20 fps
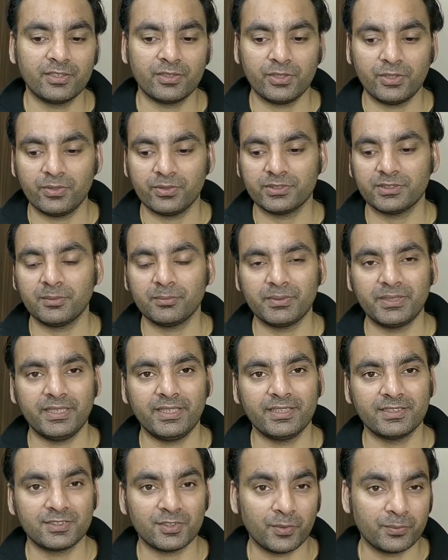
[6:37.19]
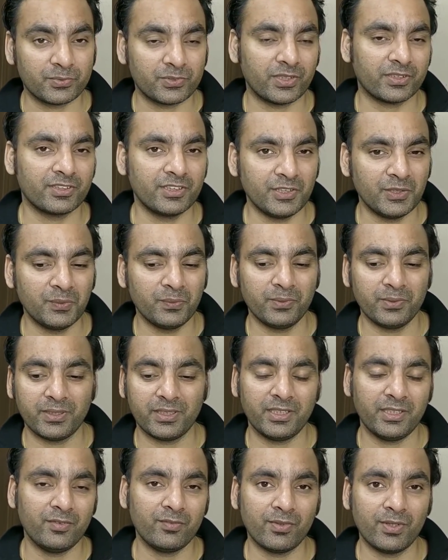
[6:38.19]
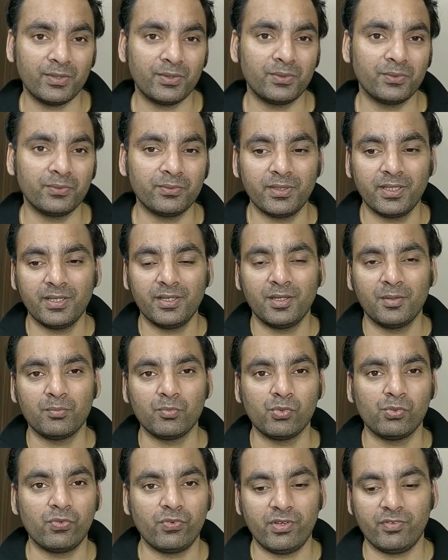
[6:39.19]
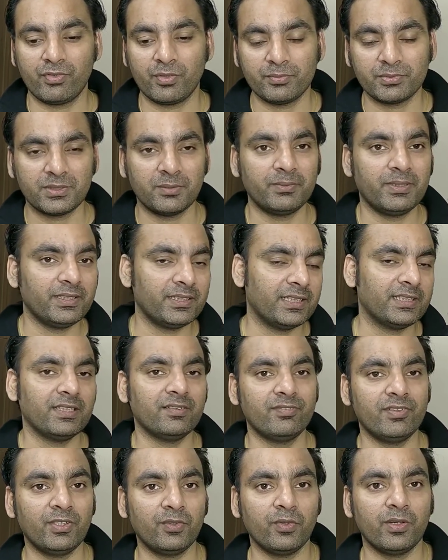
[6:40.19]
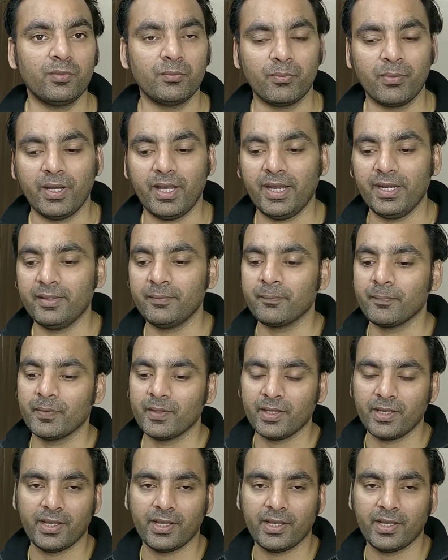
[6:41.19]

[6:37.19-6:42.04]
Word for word: you know, something is obstructing you, you really want to move away from something, then definitely go and buy it.